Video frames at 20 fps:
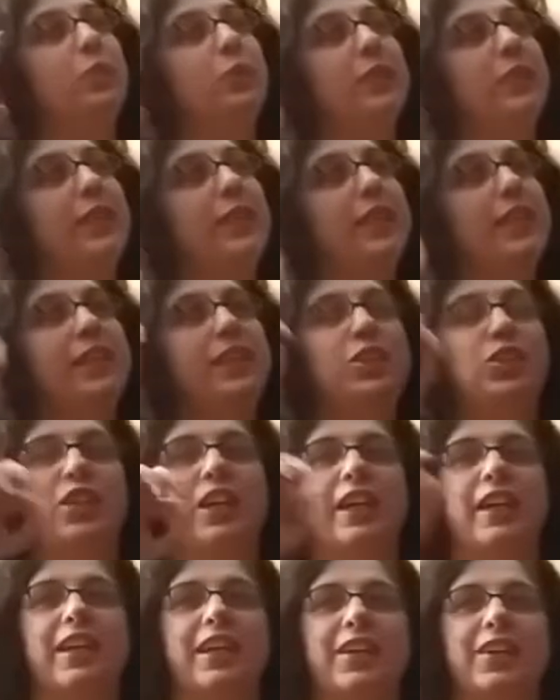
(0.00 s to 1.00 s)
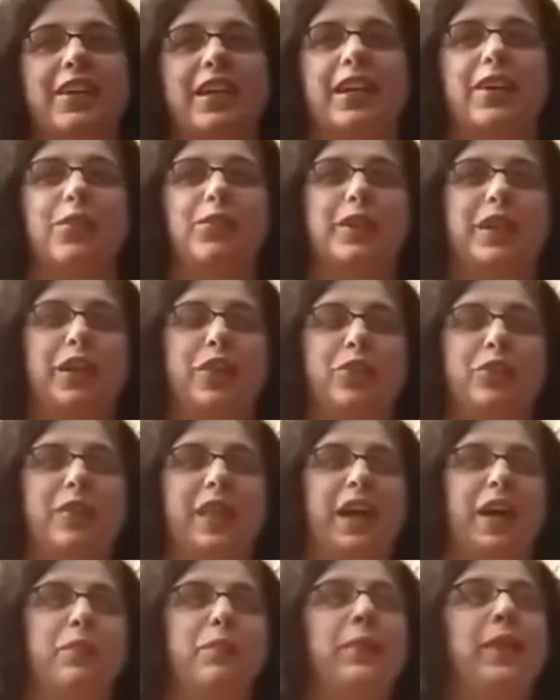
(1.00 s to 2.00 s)
thing. Check. Okay, we got through
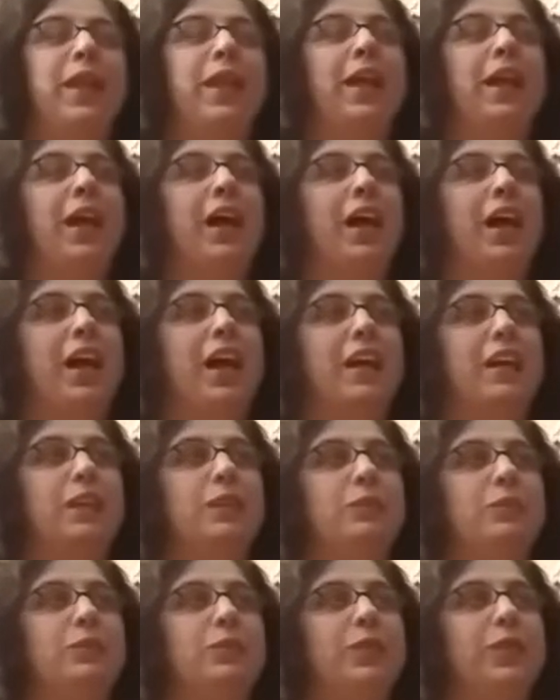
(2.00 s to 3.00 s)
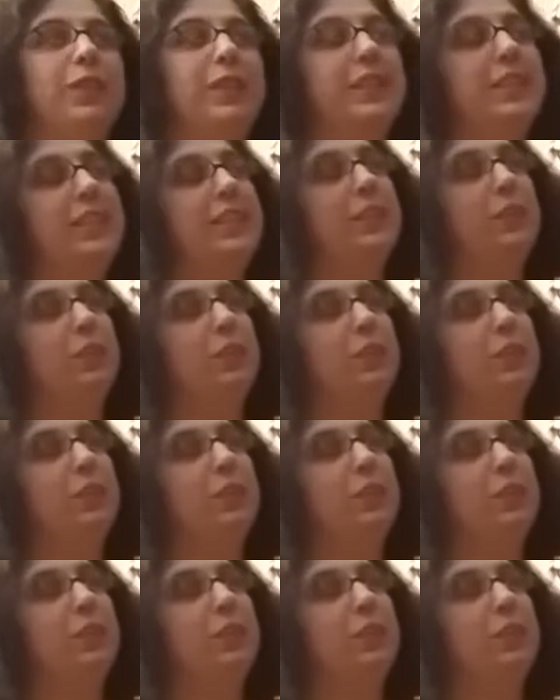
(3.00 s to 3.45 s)
that. Let's see, what